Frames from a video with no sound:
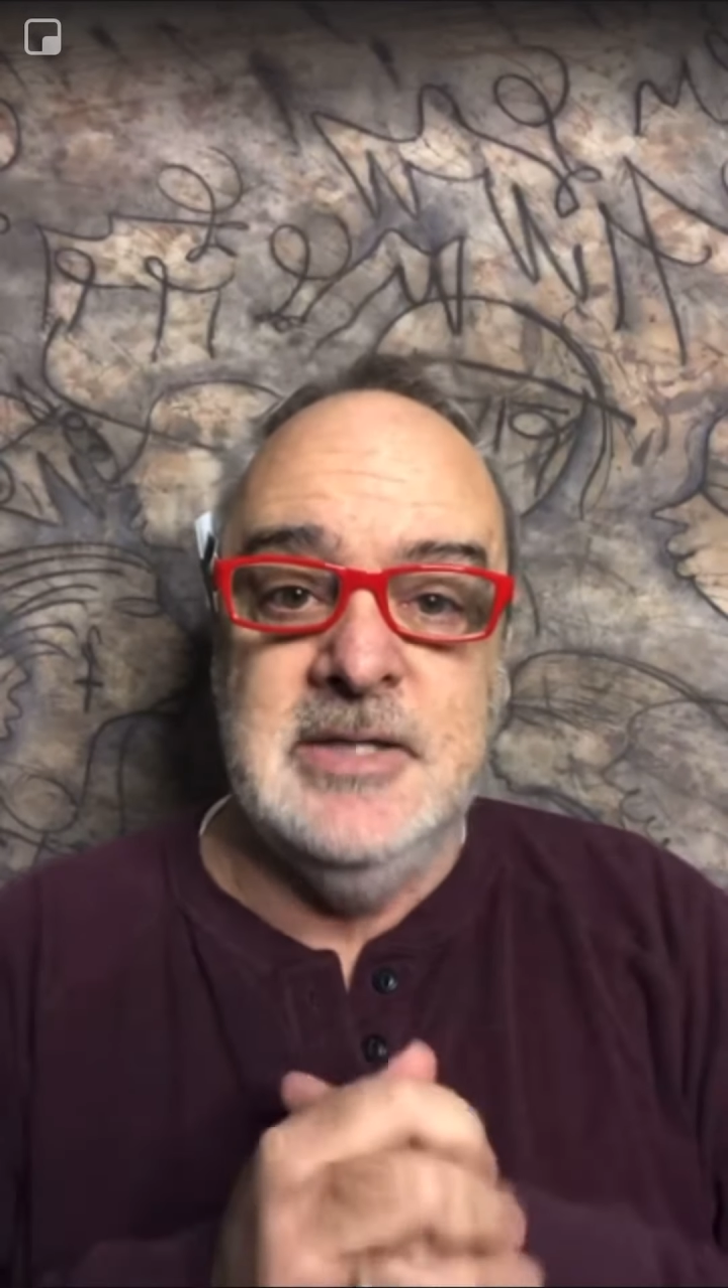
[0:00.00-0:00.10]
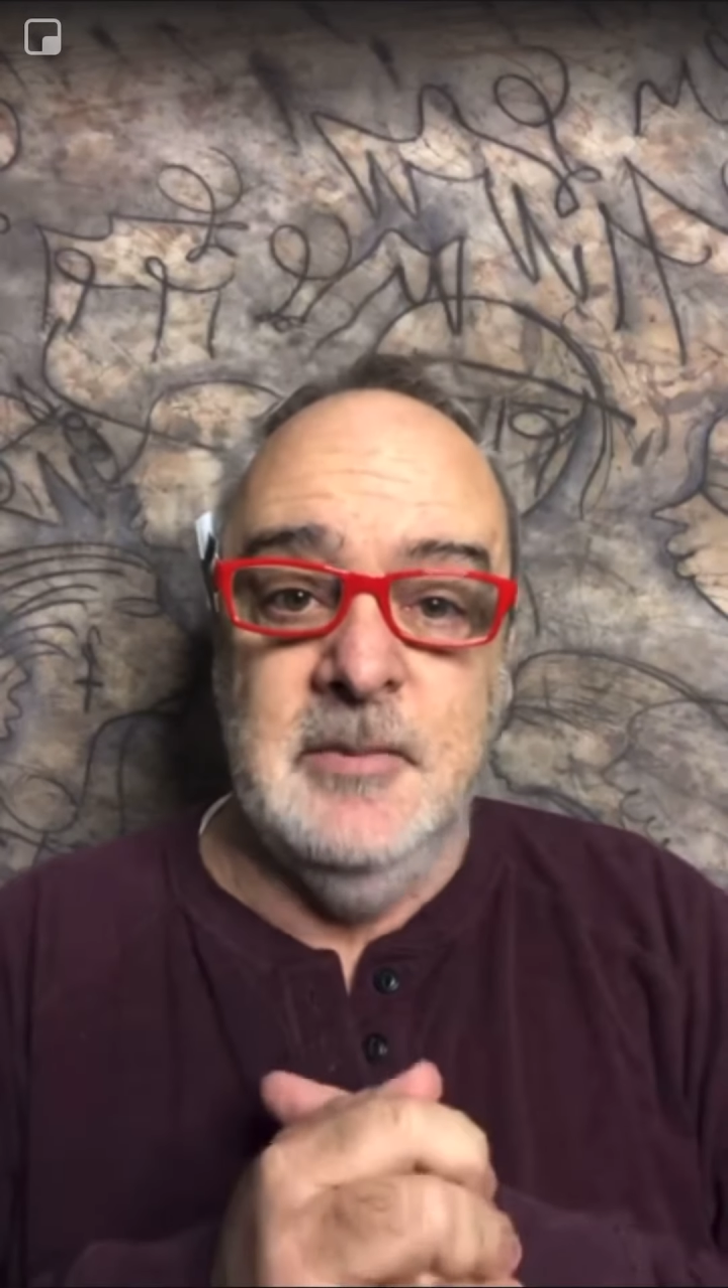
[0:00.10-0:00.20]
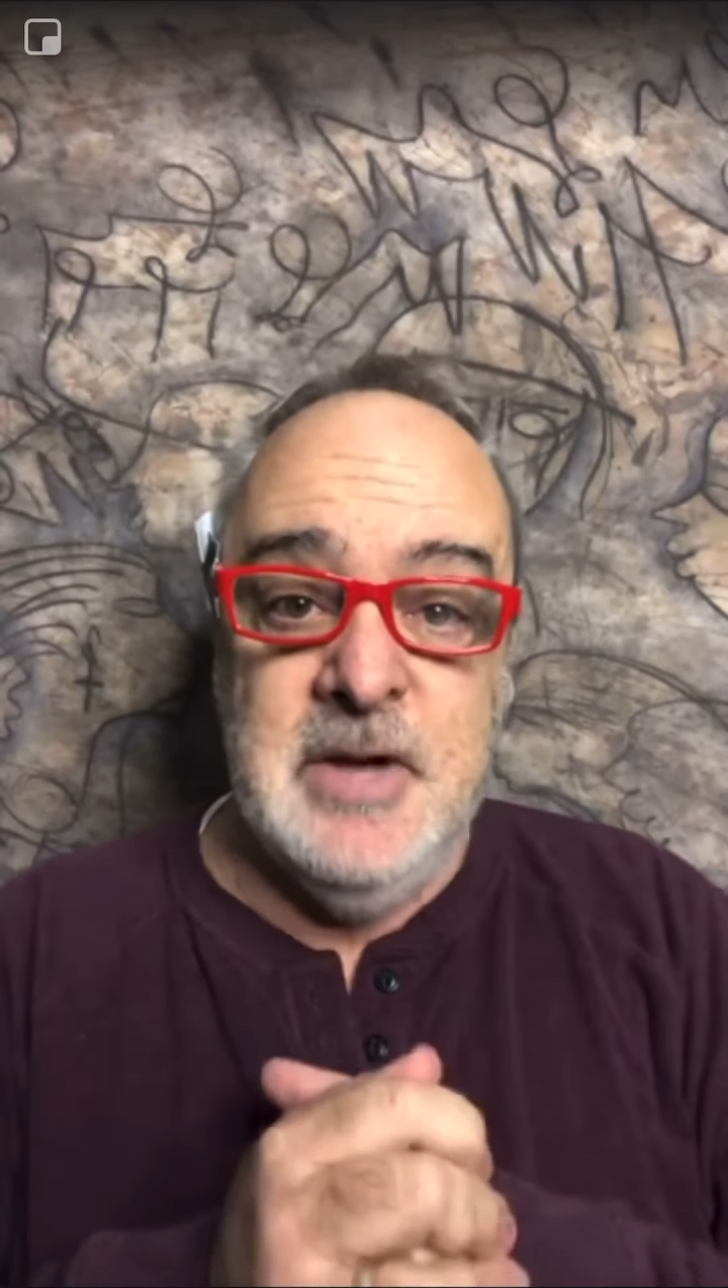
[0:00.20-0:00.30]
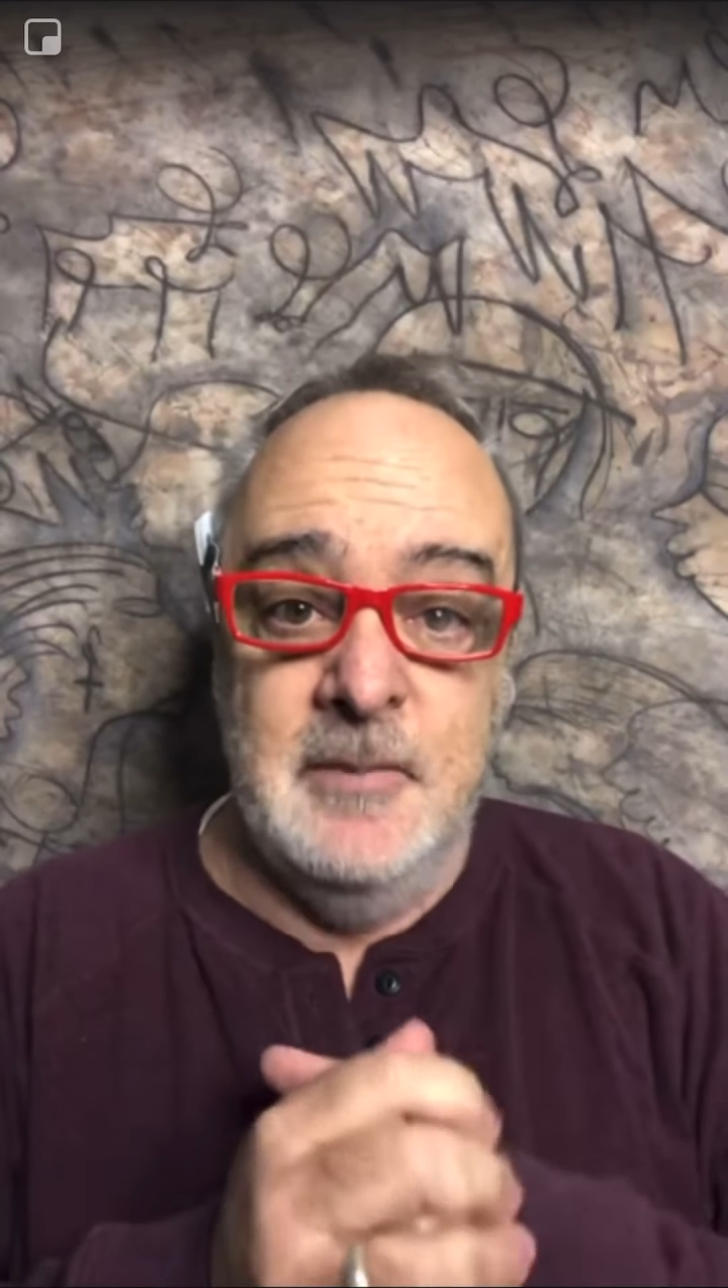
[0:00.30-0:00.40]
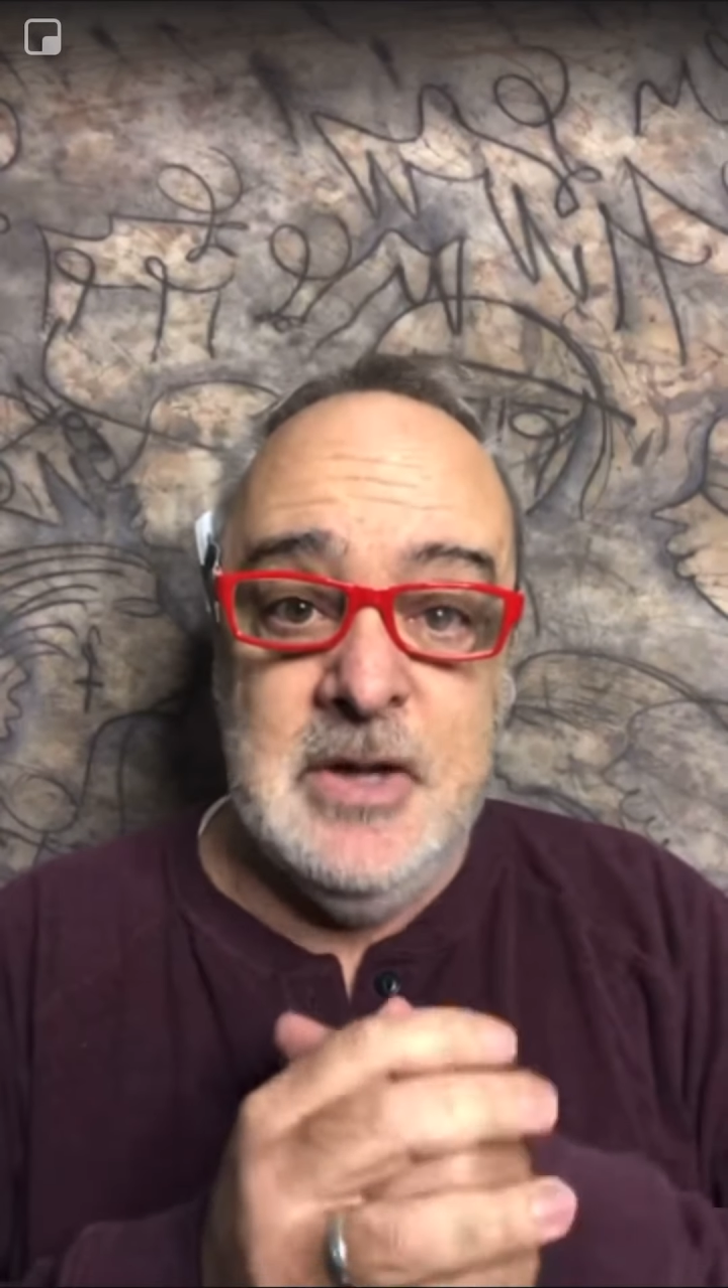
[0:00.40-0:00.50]

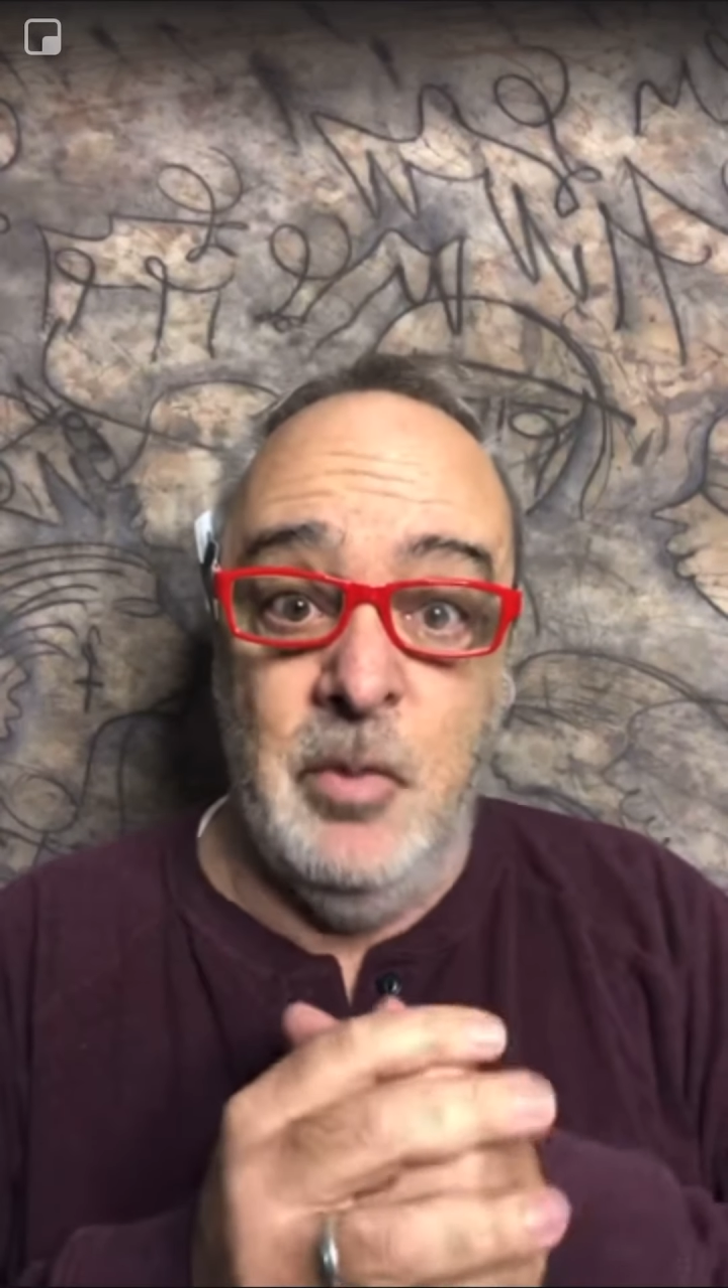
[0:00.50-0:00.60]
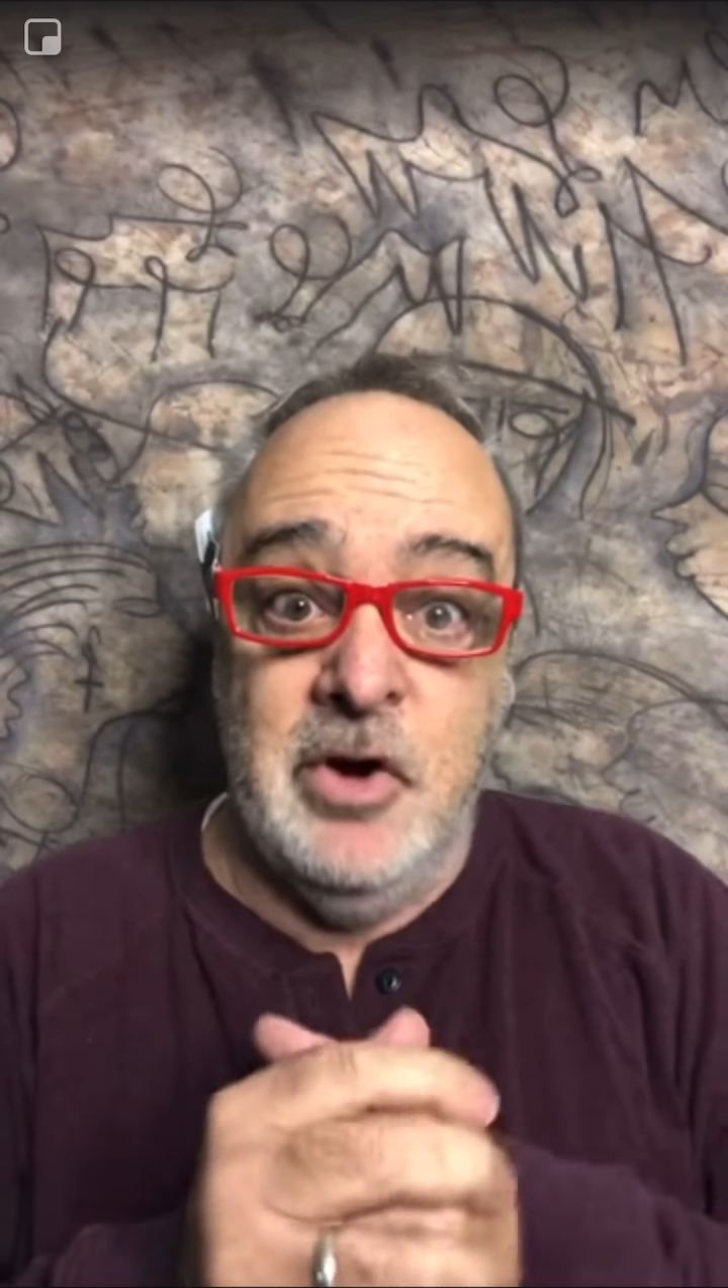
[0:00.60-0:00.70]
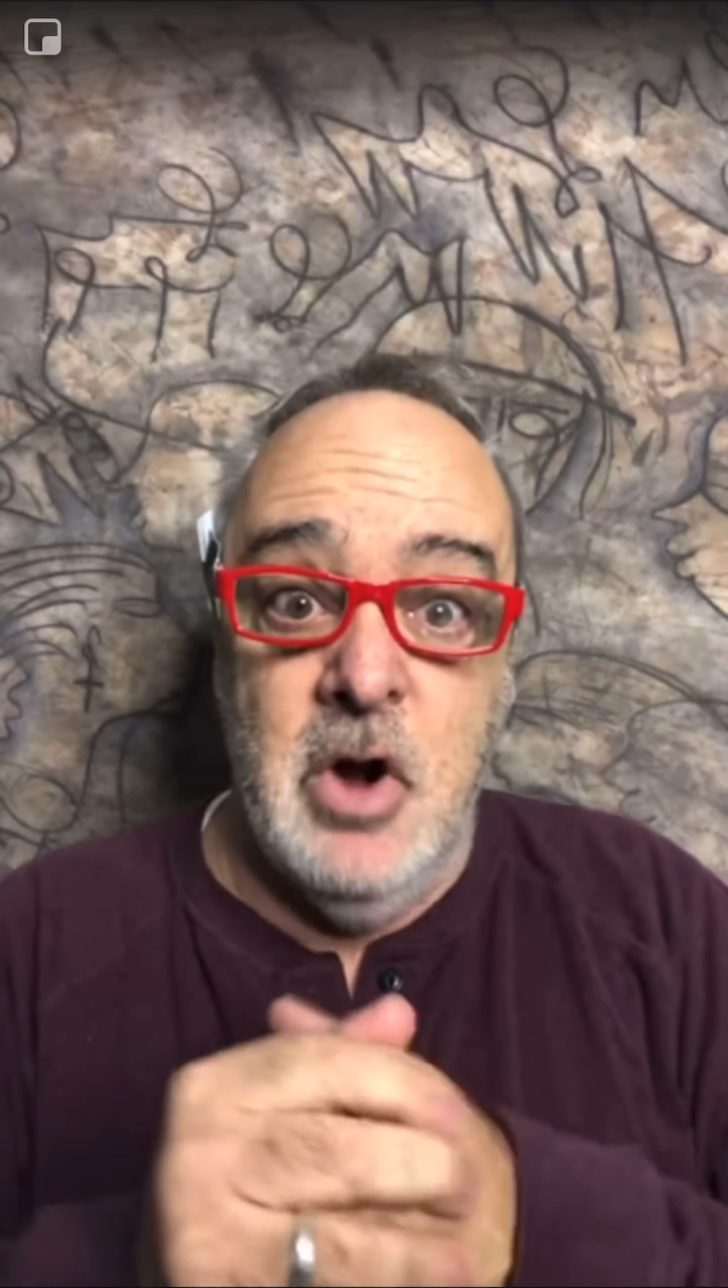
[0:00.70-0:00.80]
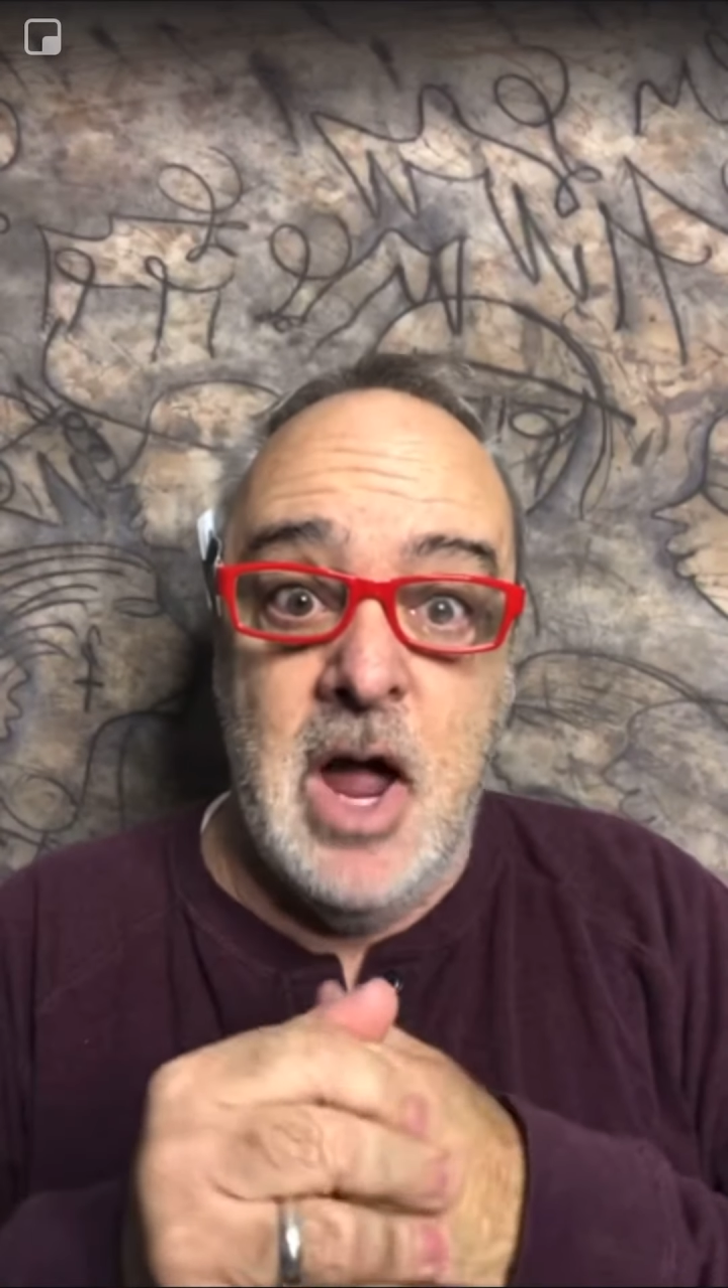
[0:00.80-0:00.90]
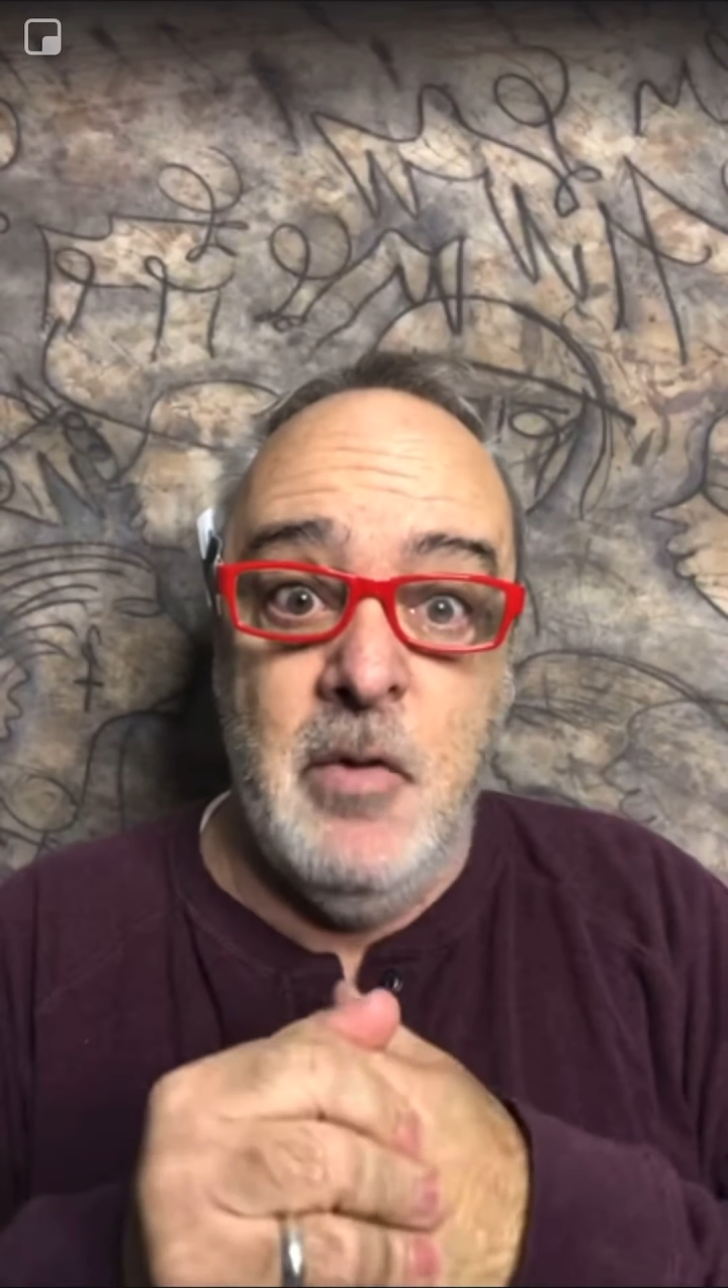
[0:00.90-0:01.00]
sometimes I want to cry